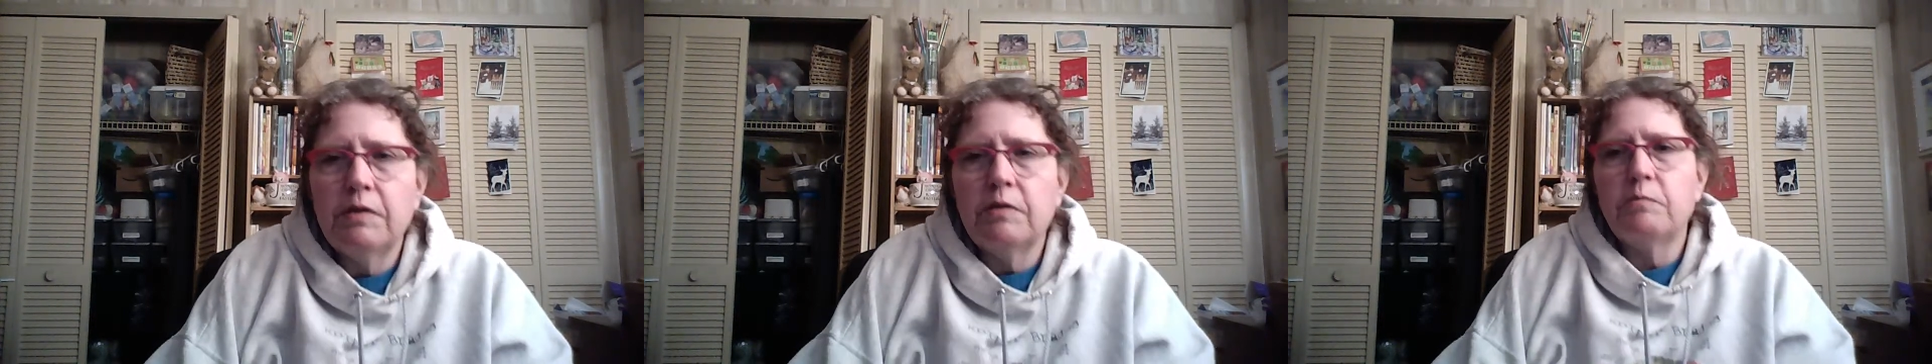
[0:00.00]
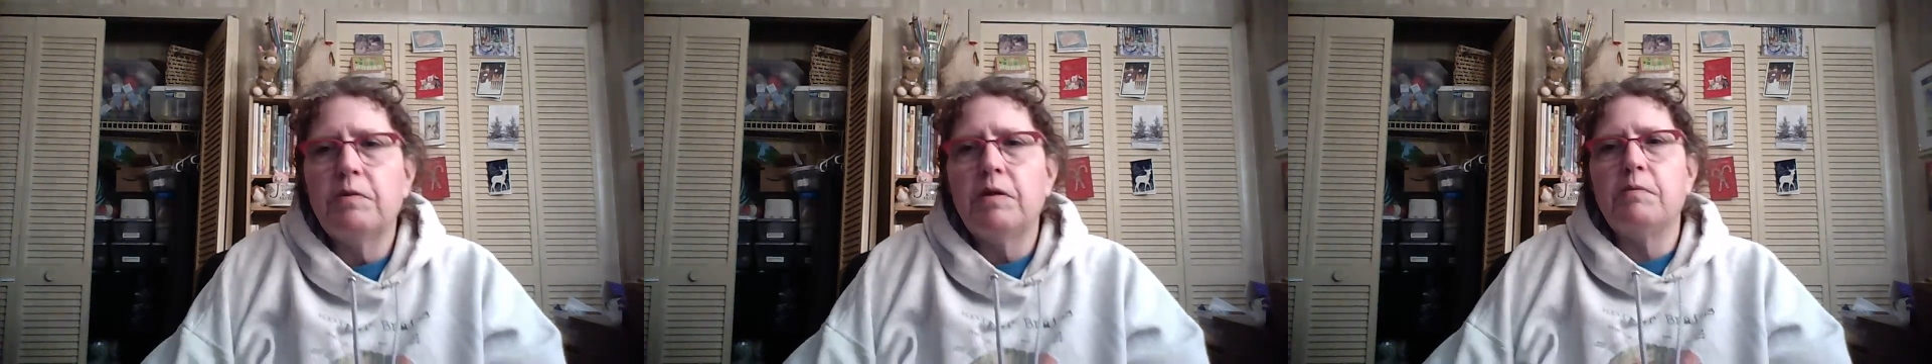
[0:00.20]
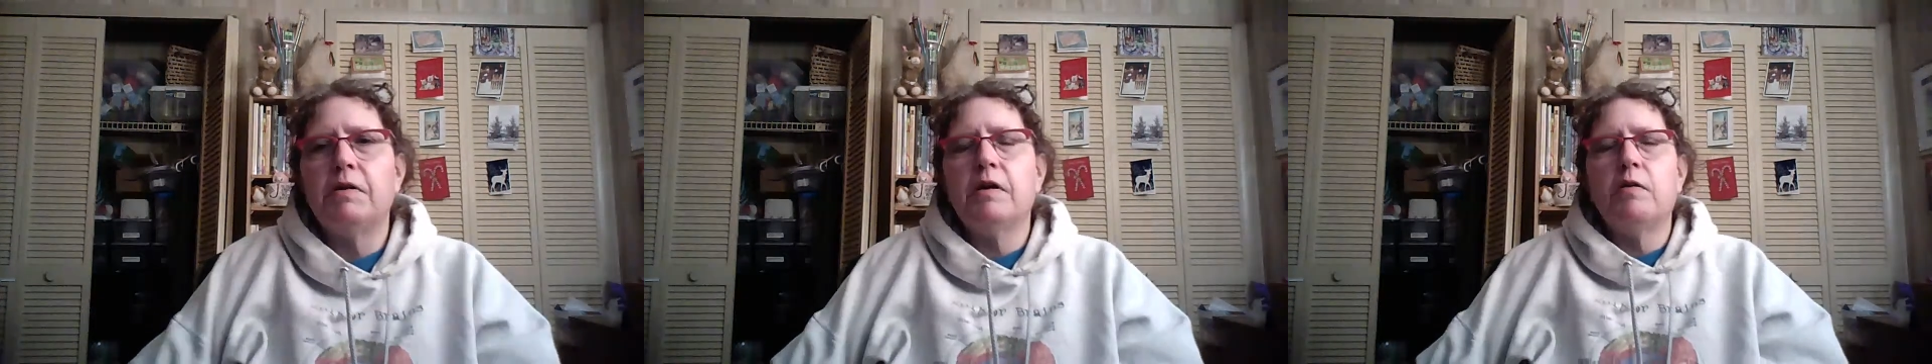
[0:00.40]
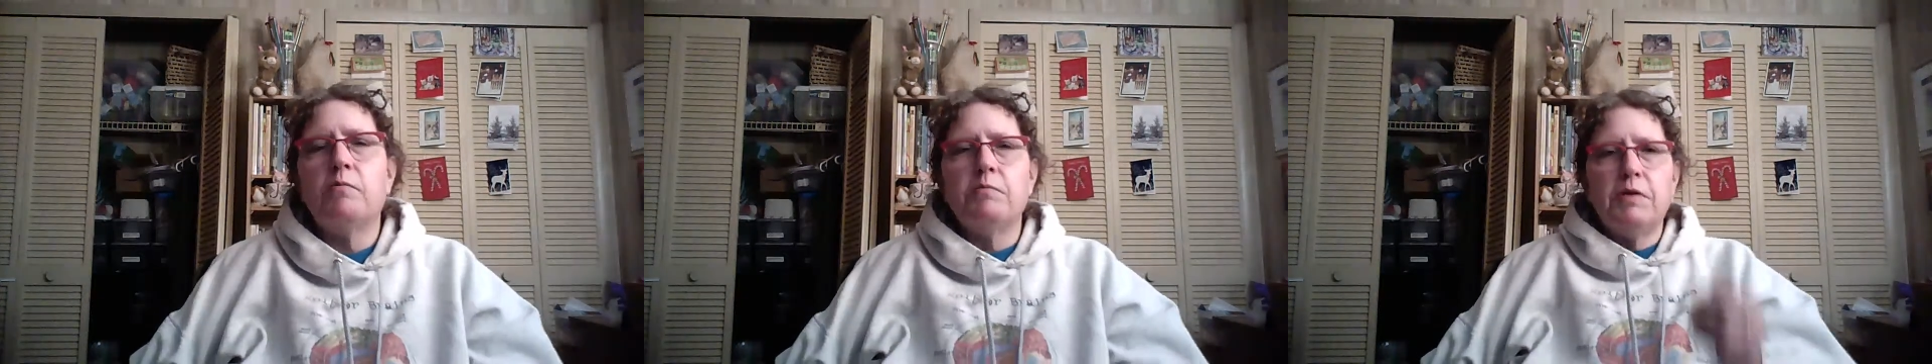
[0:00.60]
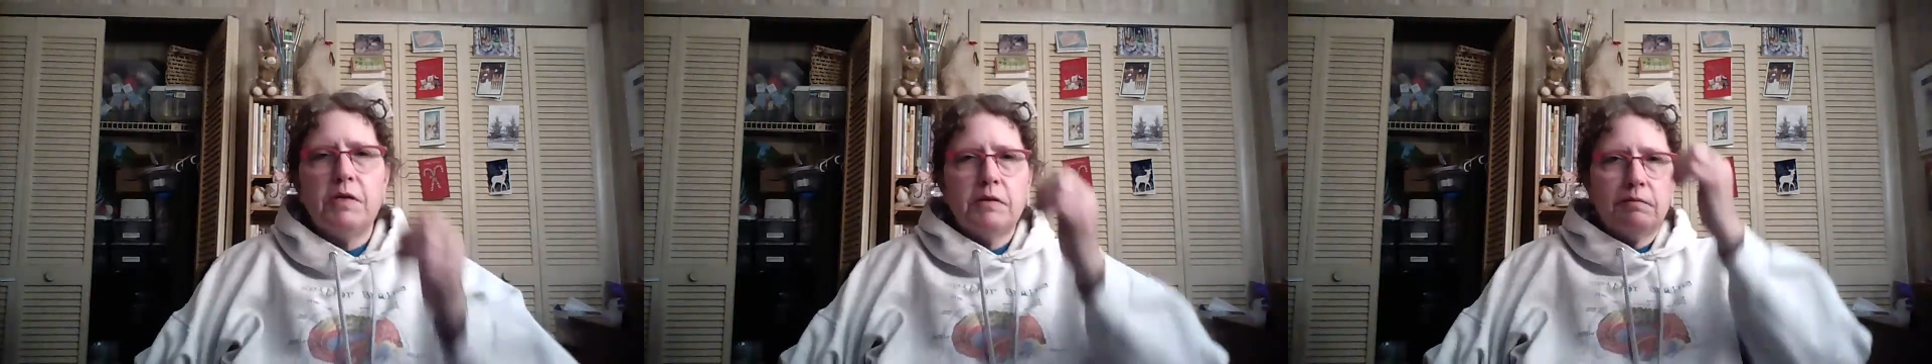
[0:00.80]
maybe
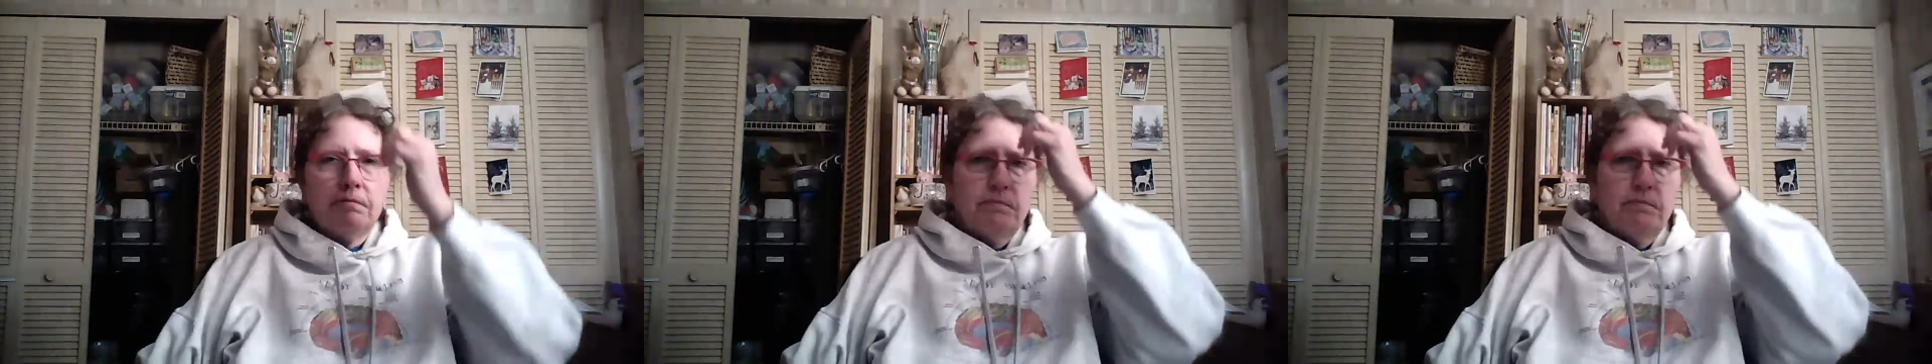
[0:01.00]
help me